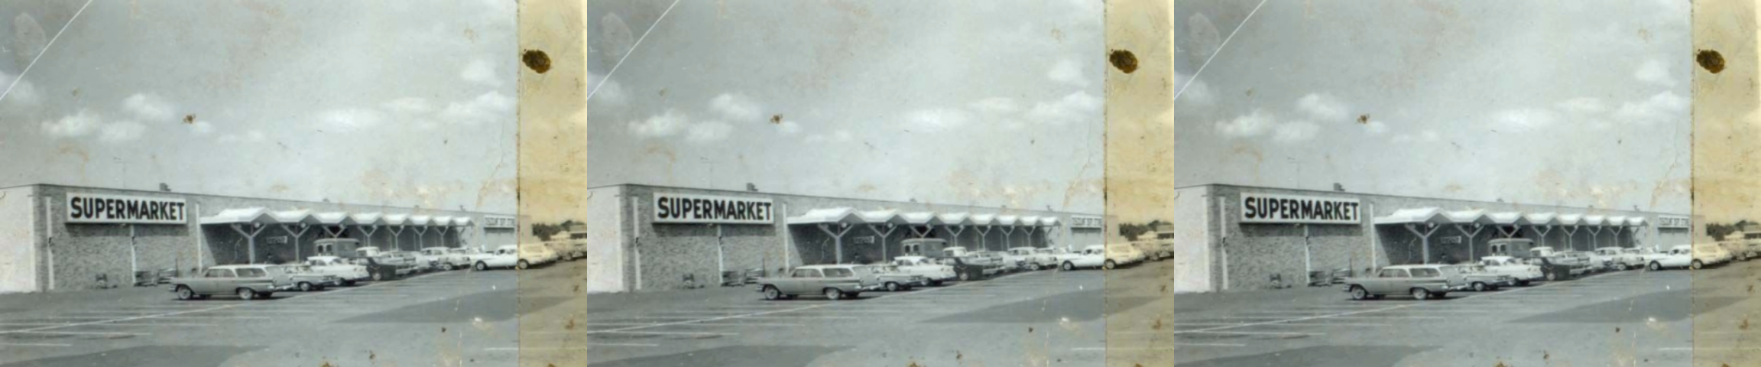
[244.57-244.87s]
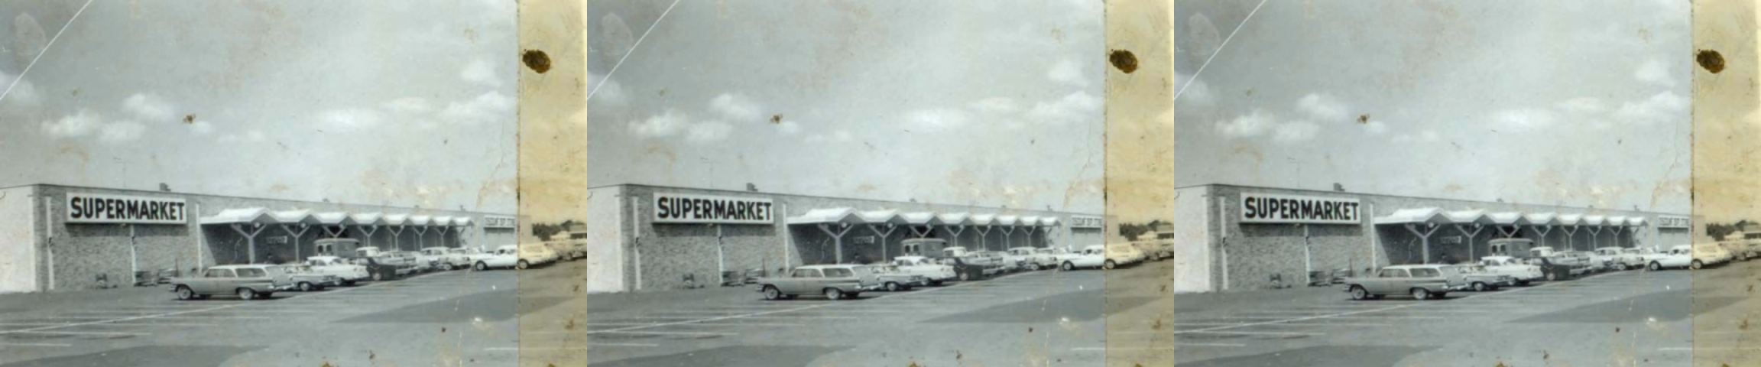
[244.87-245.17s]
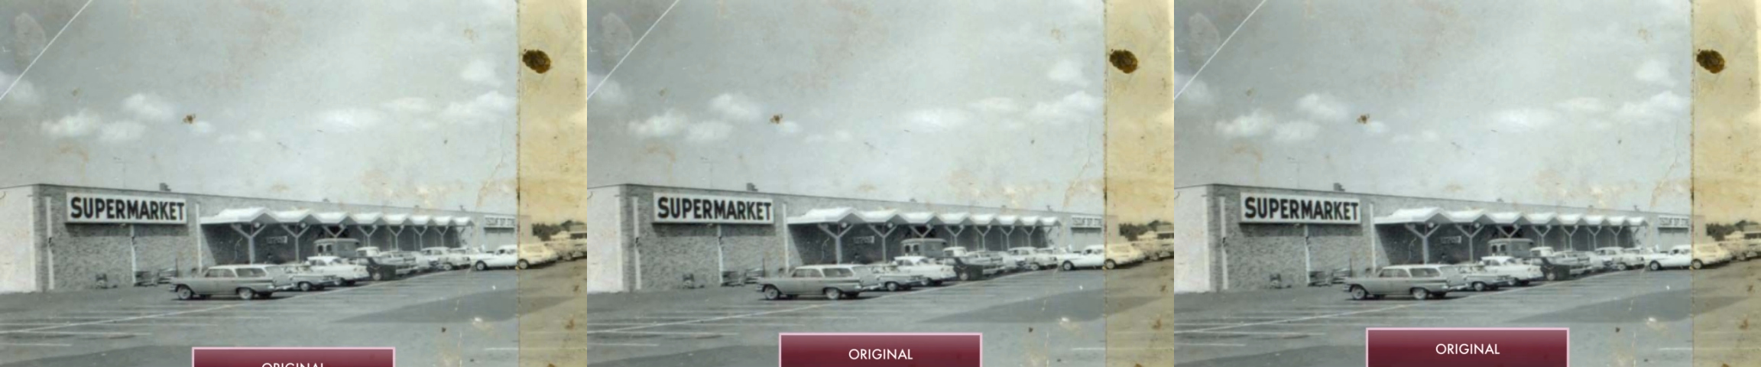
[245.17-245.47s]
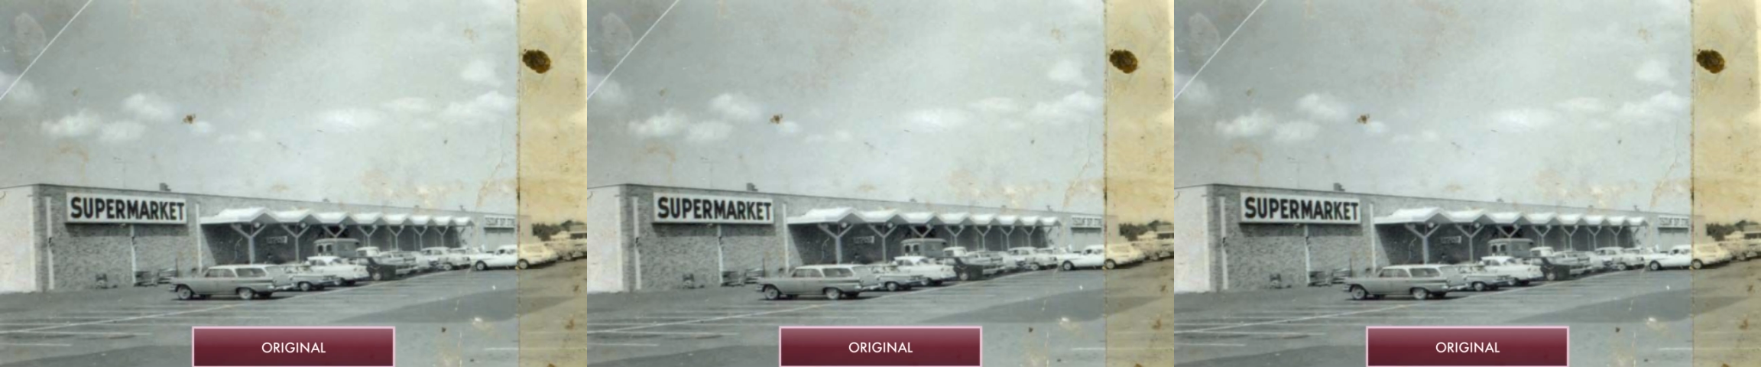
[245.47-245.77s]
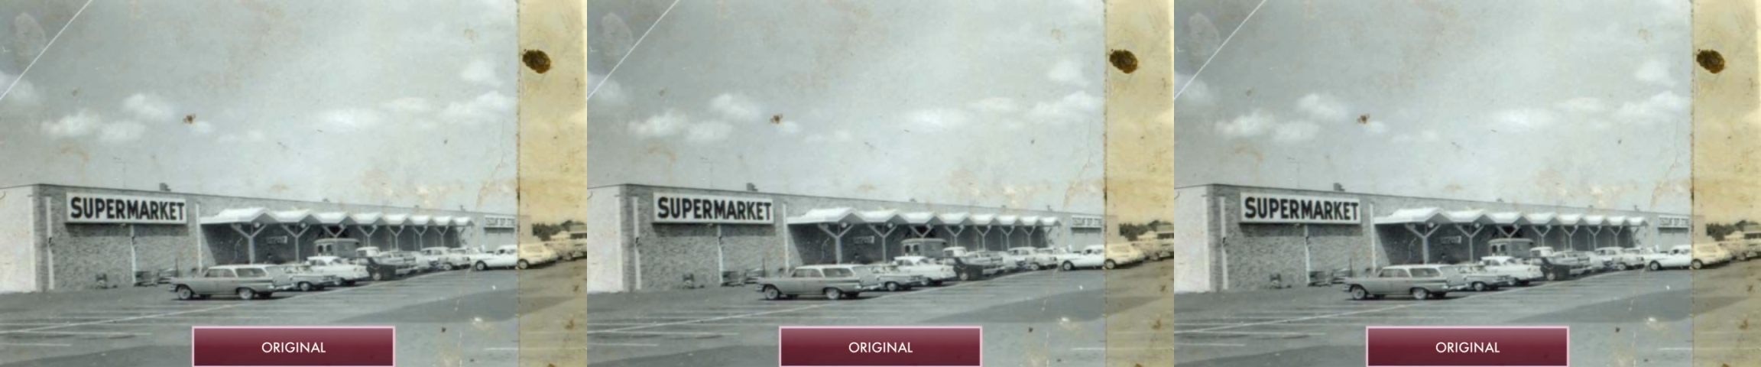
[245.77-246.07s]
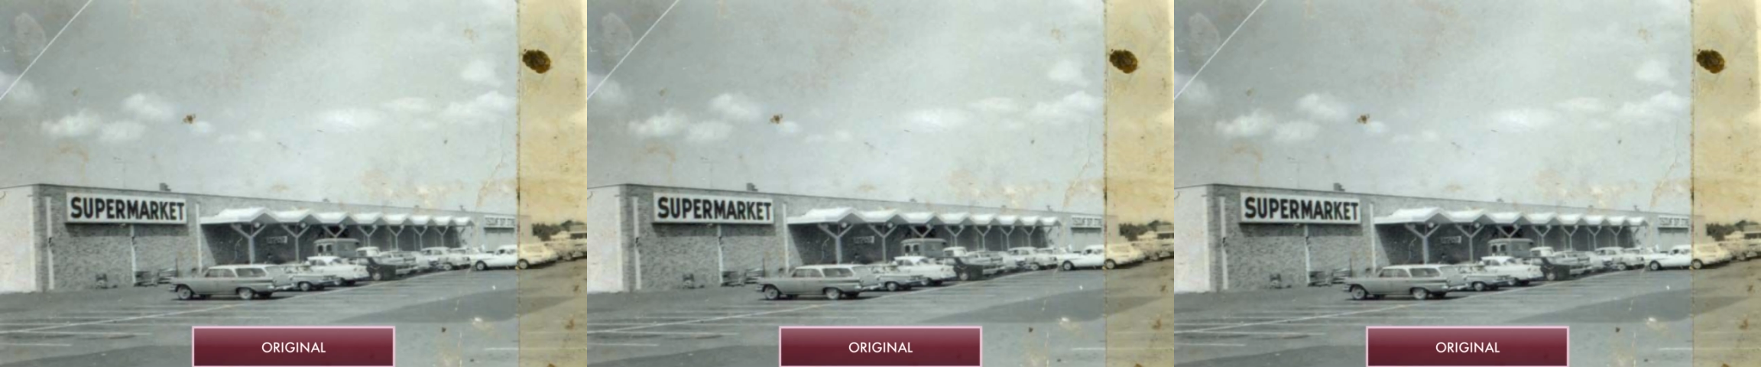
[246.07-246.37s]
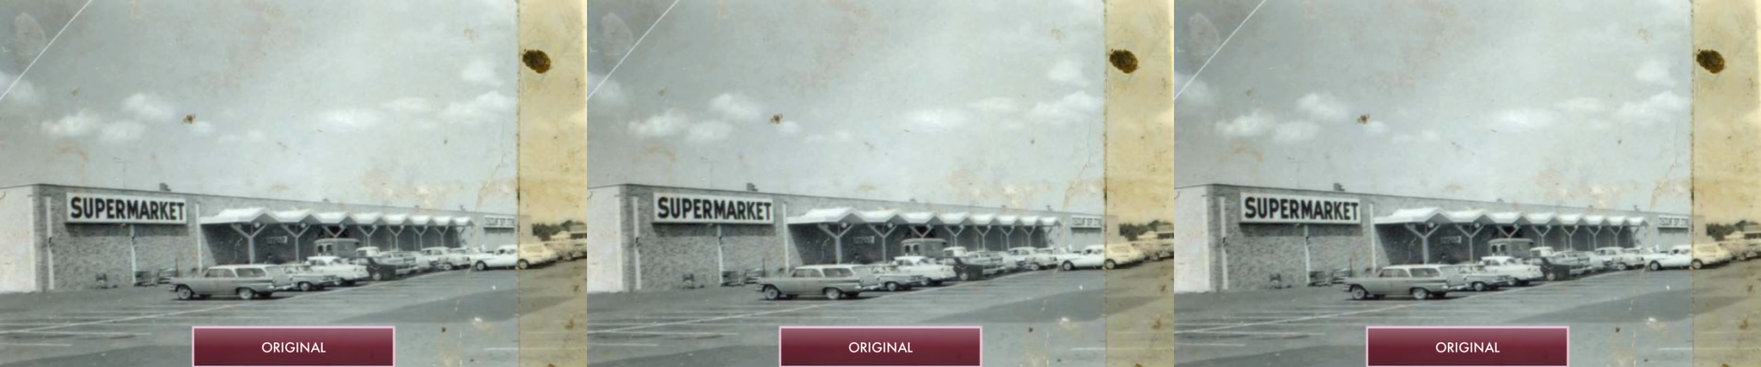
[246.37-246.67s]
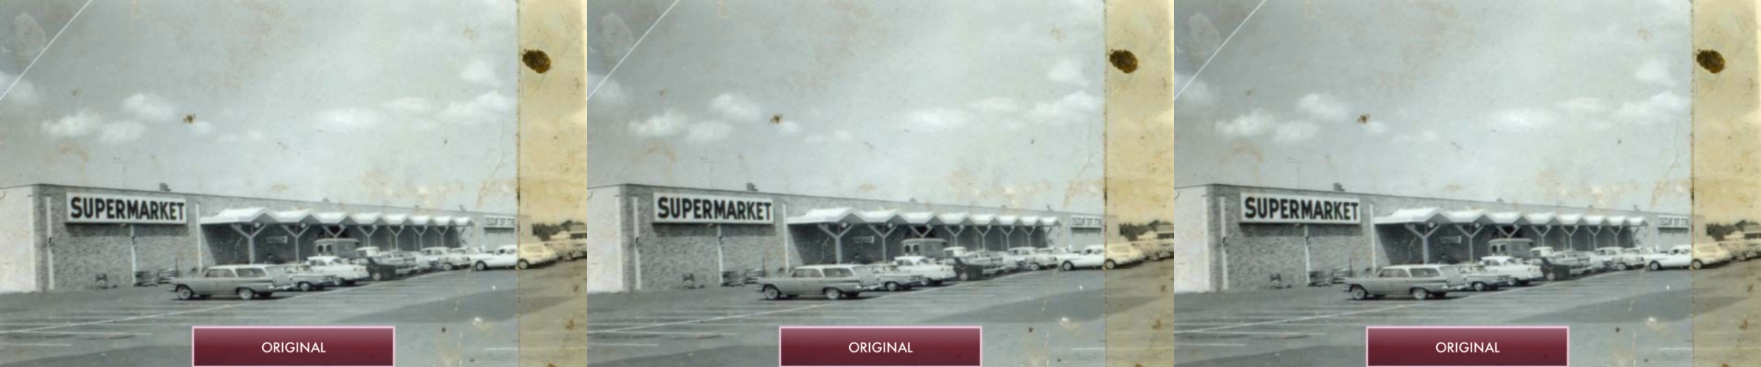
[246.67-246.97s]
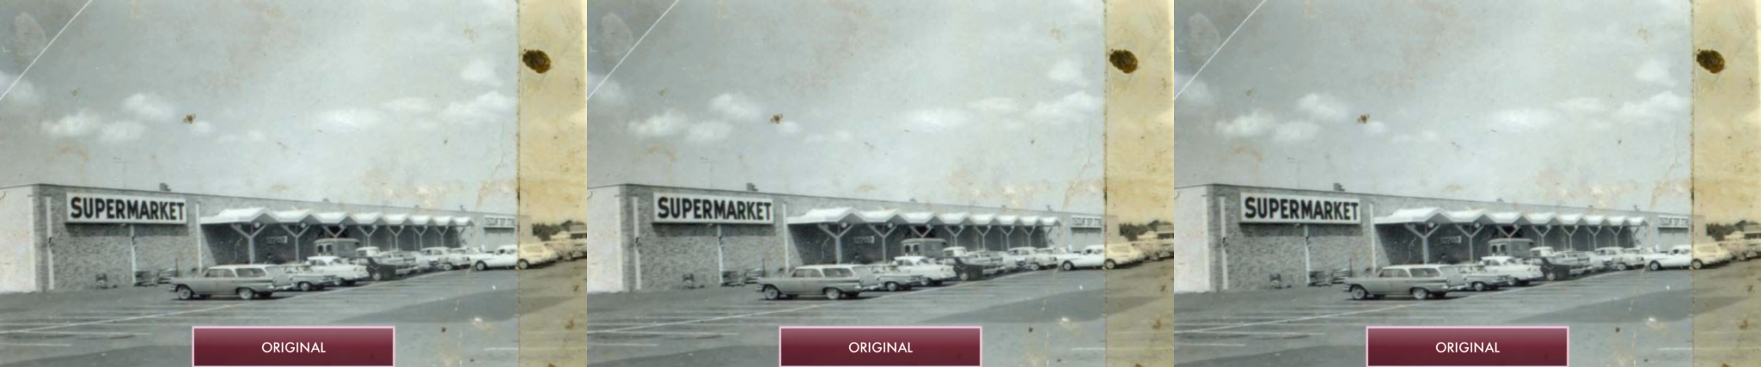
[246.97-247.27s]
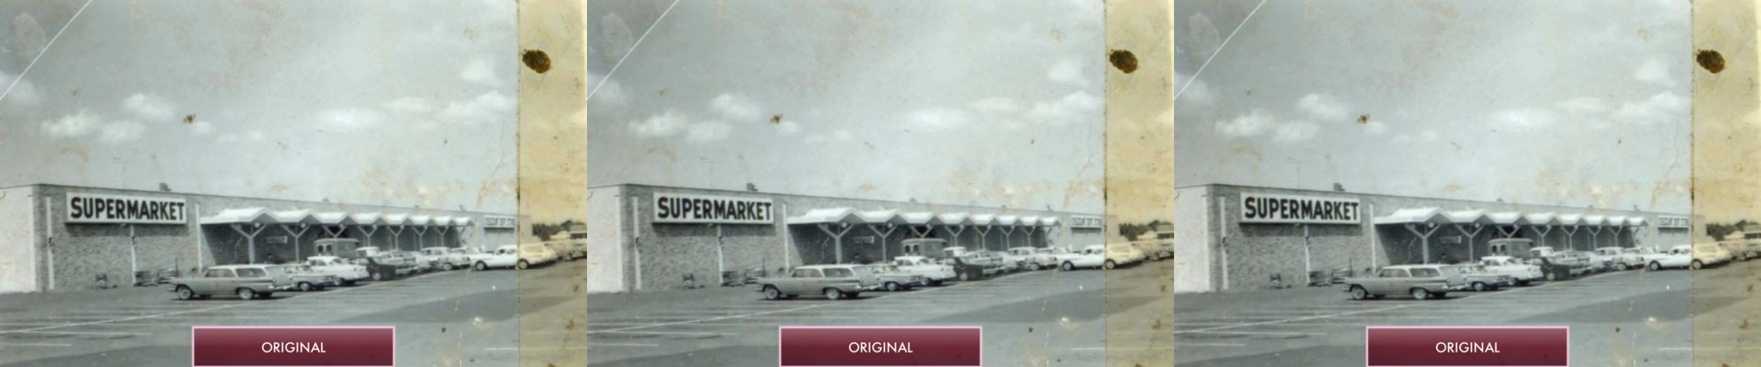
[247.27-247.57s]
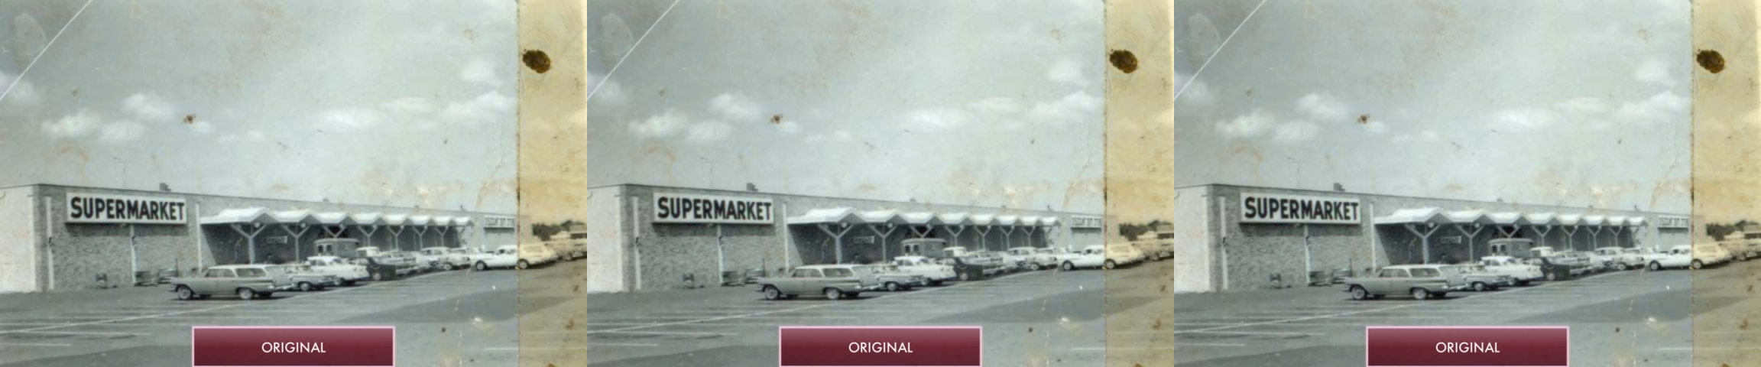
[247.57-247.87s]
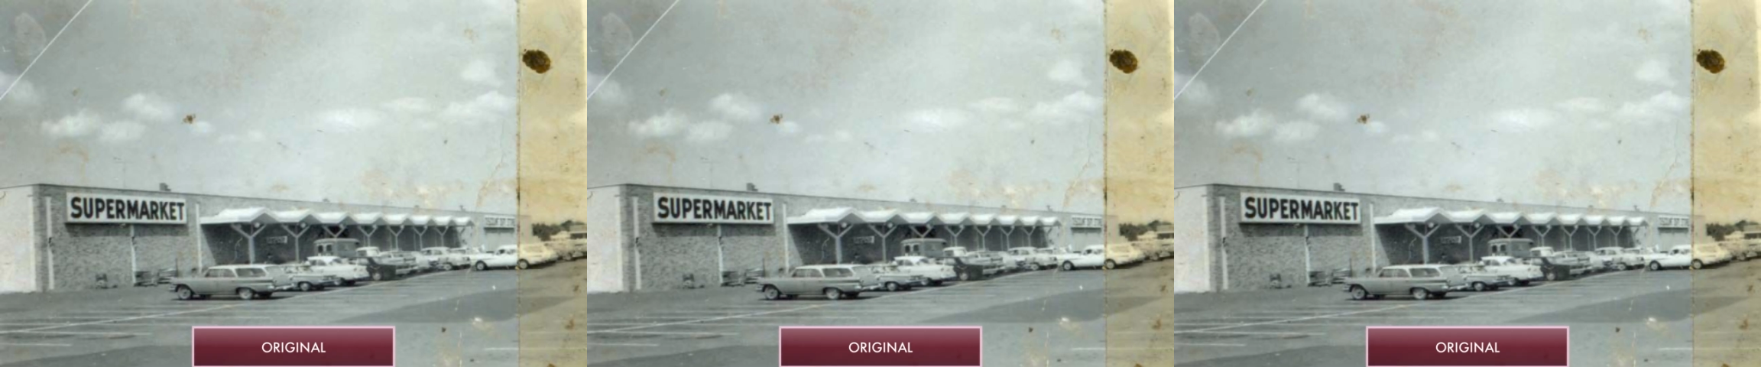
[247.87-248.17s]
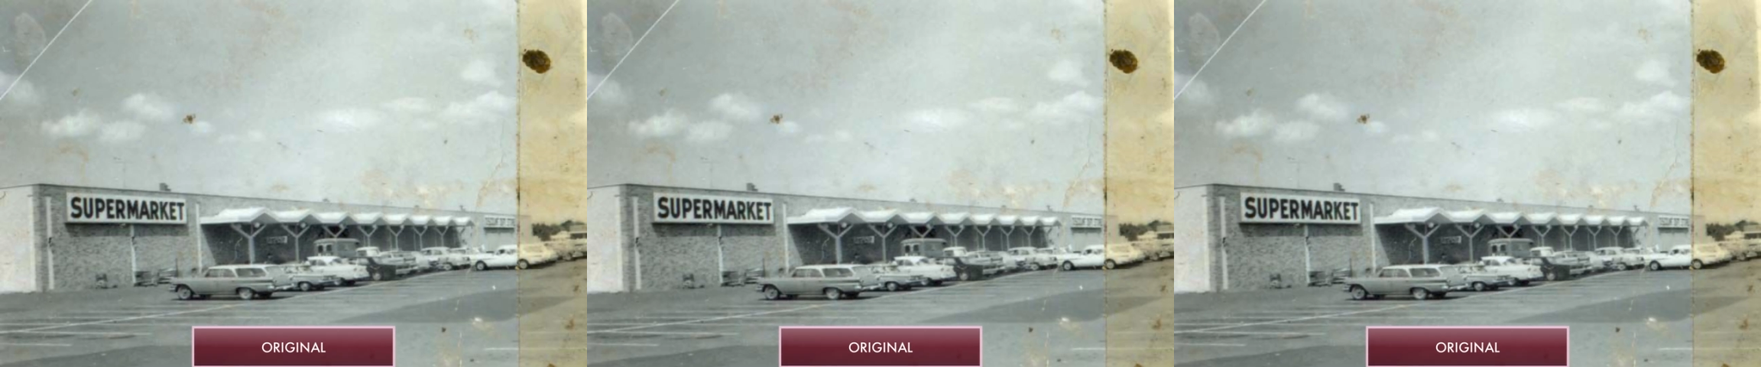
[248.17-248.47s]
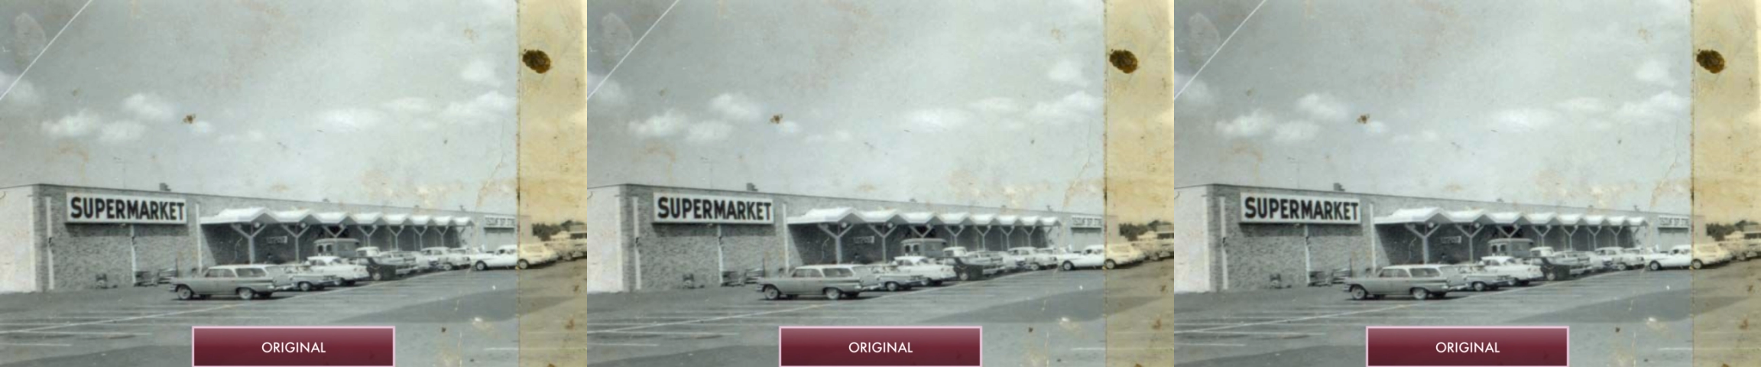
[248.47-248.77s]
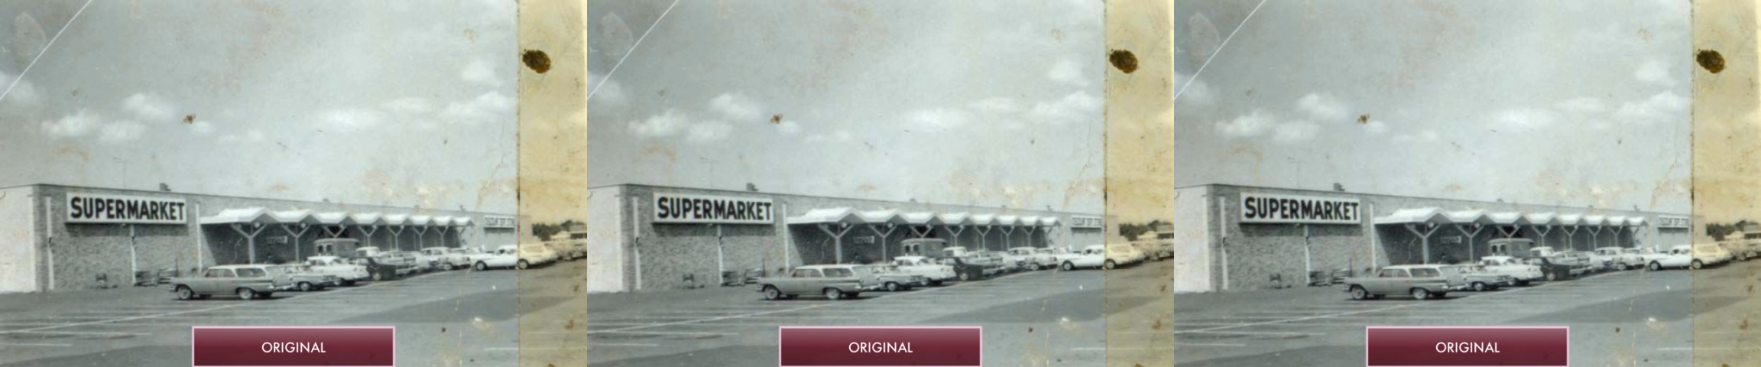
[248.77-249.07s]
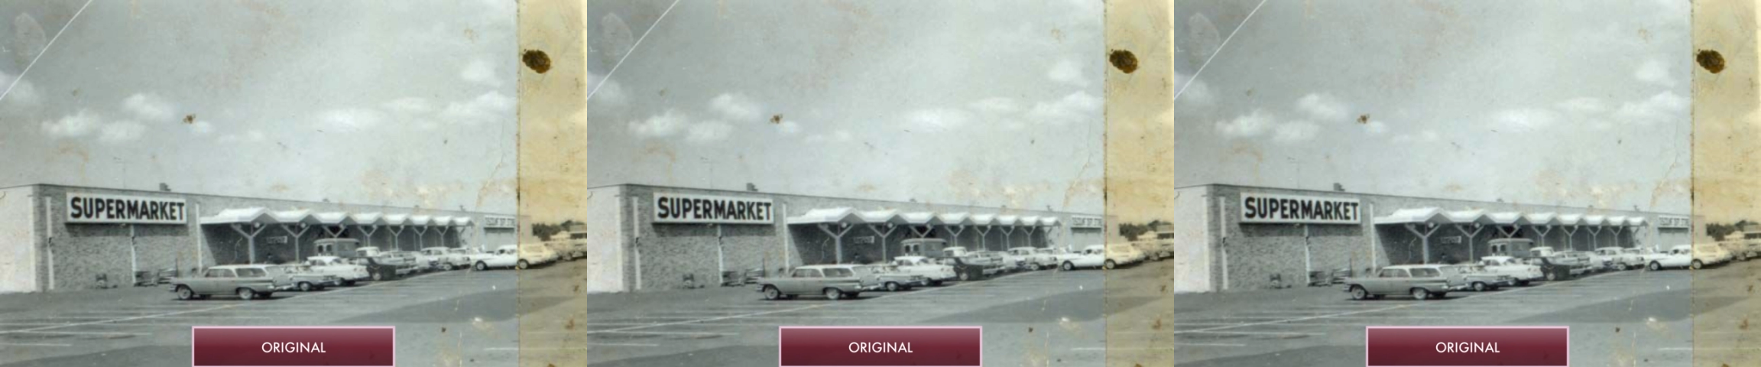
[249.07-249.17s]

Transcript: No face is visible, so there are no lips to read.